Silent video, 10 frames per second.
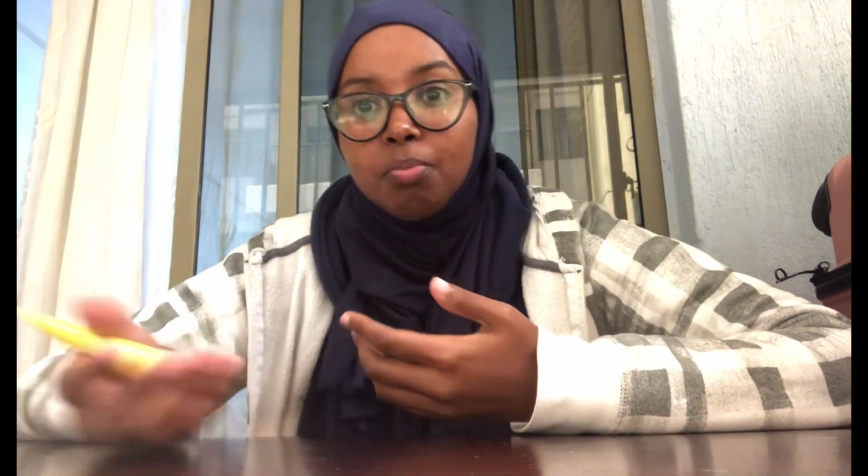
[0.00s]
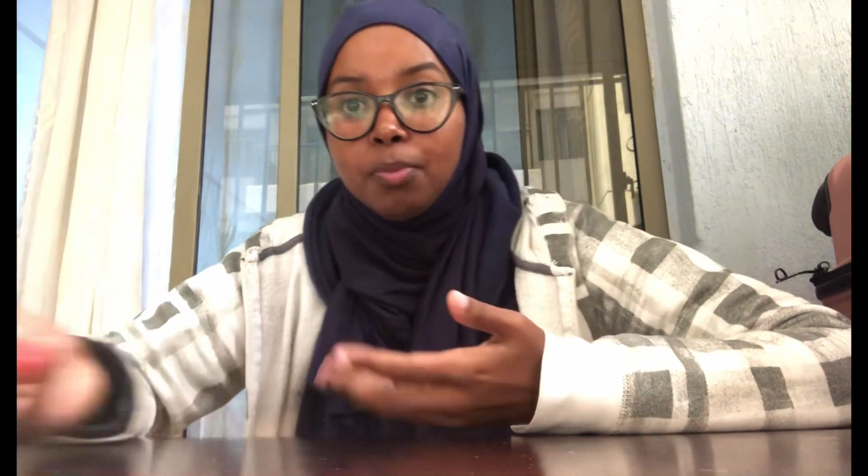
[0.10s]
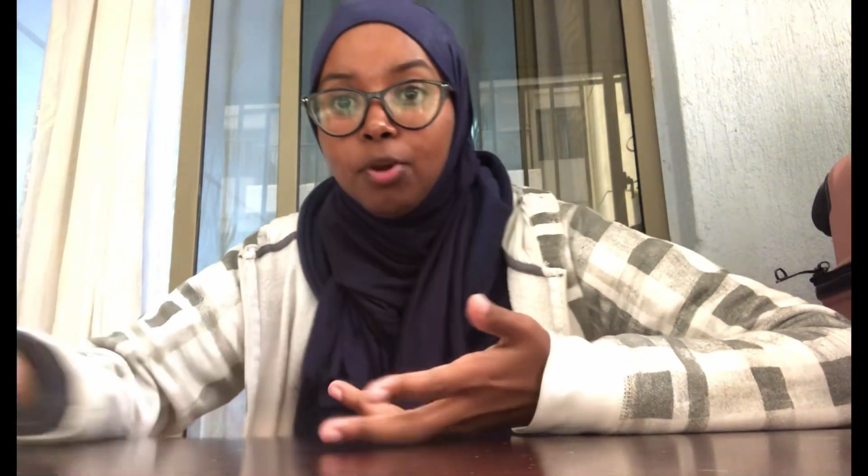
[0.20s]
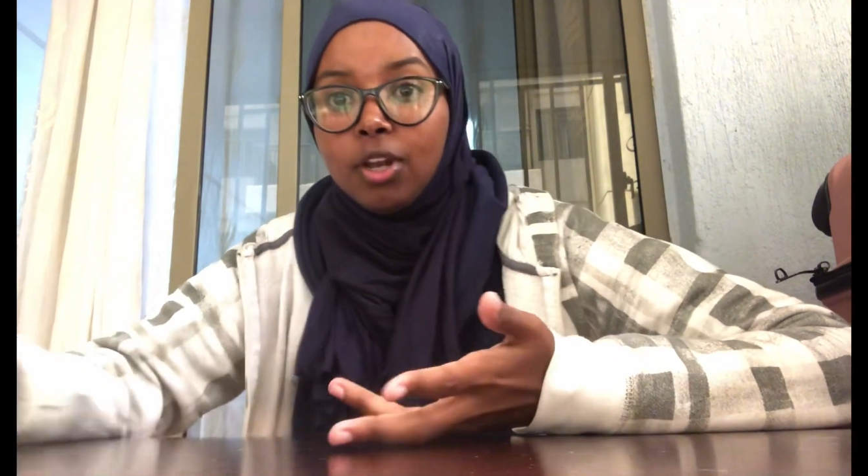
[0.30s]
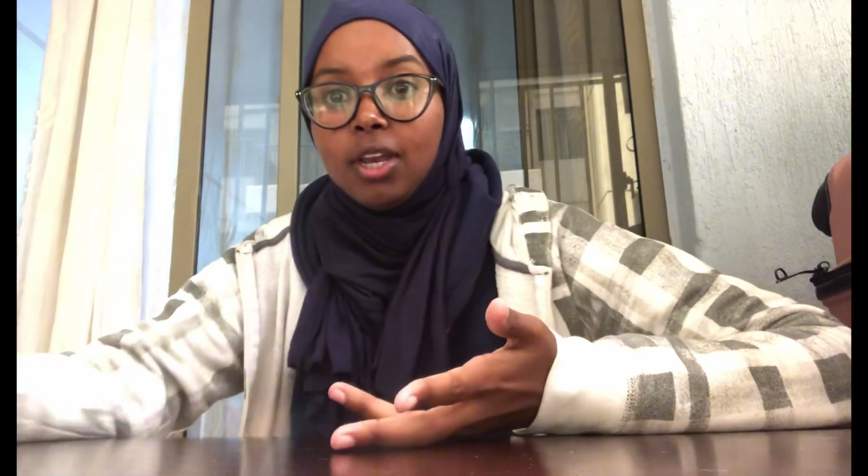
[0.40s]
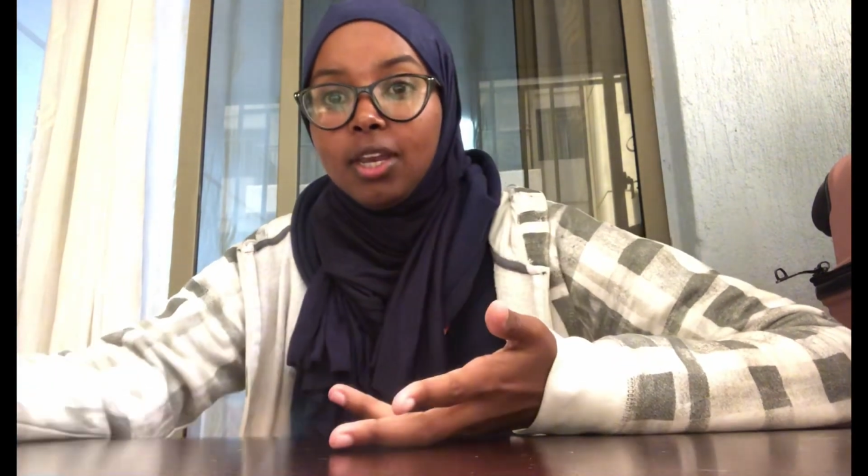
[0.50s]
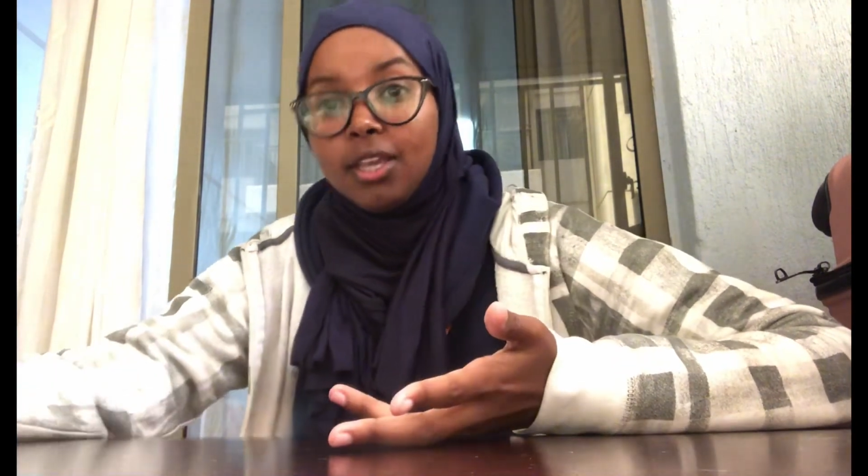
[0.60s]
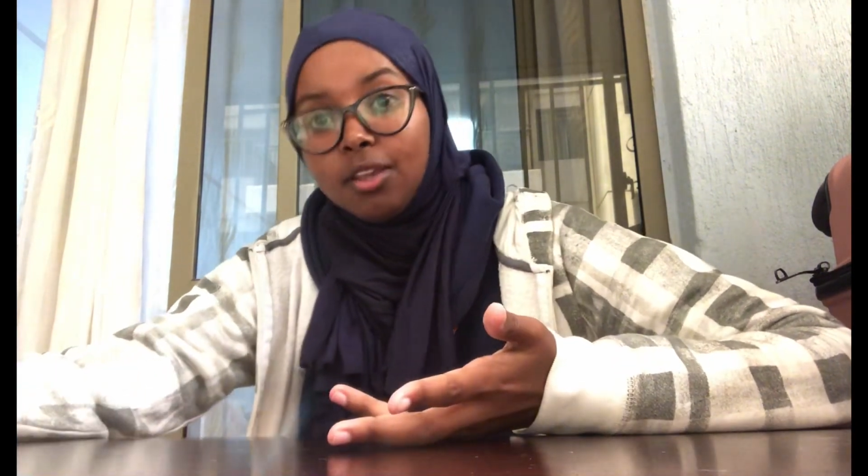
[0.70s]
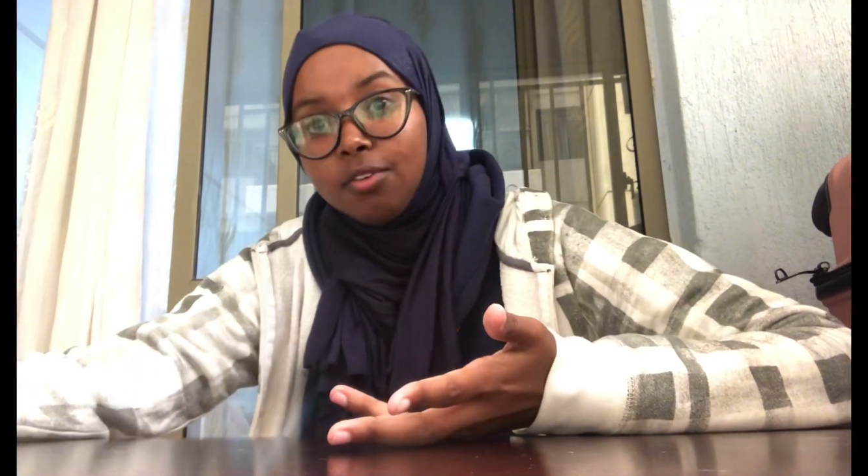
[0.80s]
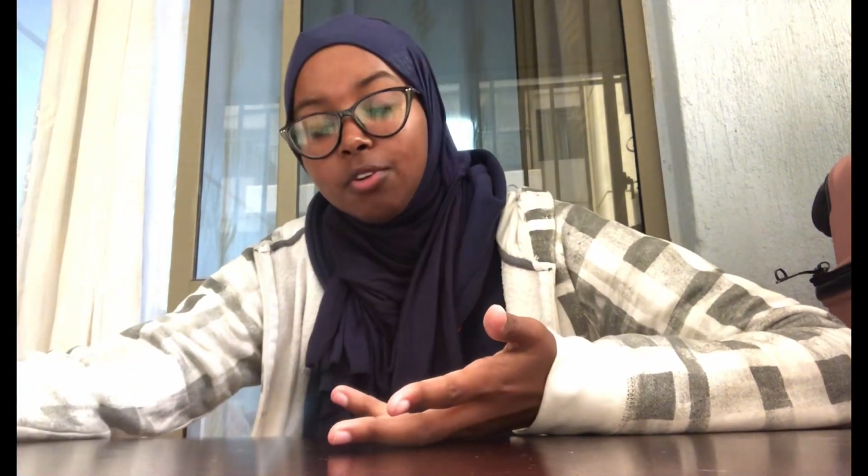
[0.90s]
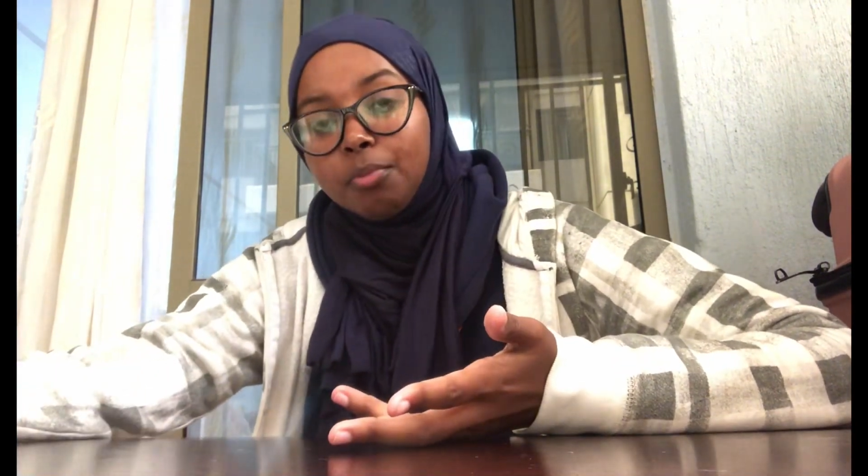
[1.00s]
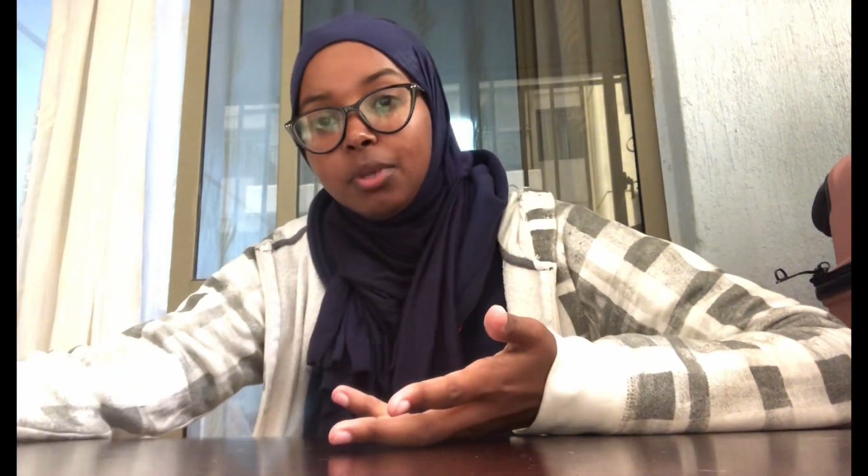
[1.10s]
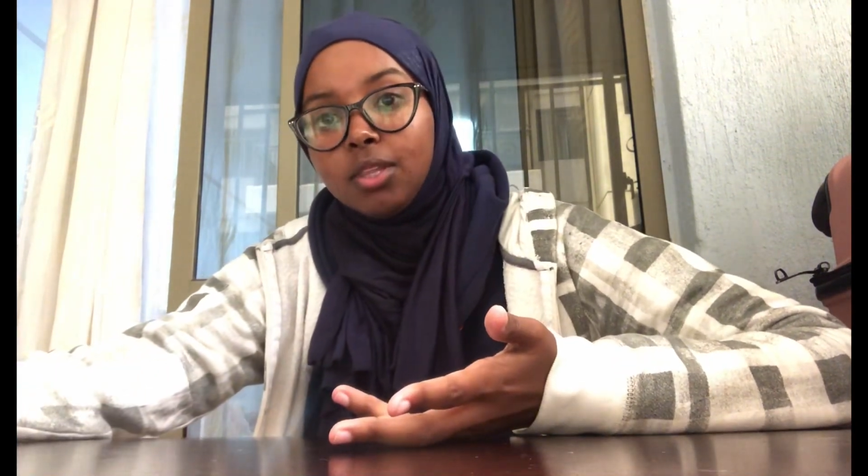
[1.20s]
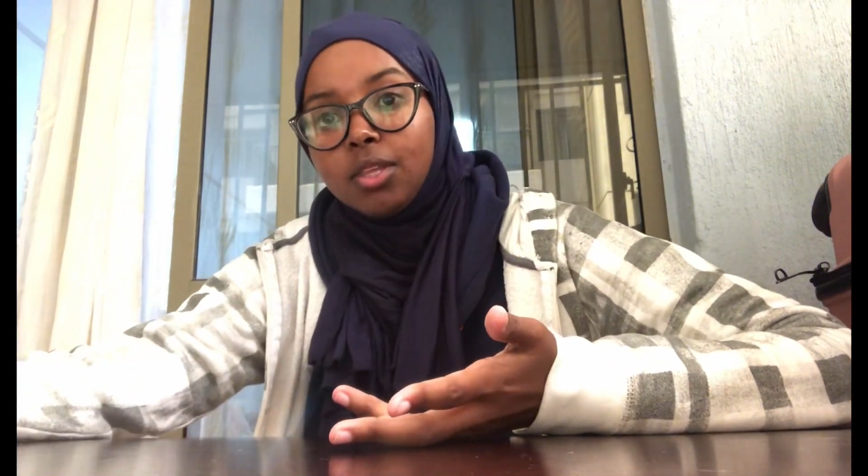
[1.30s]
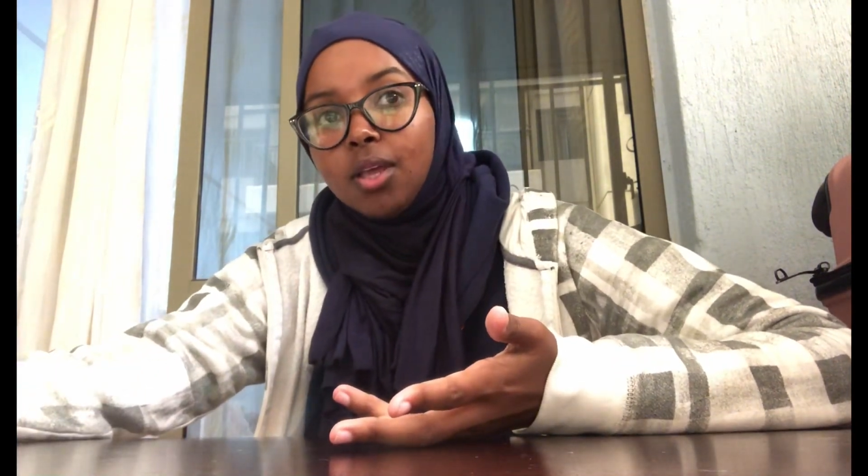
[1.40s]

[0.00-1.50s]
people can gain from it.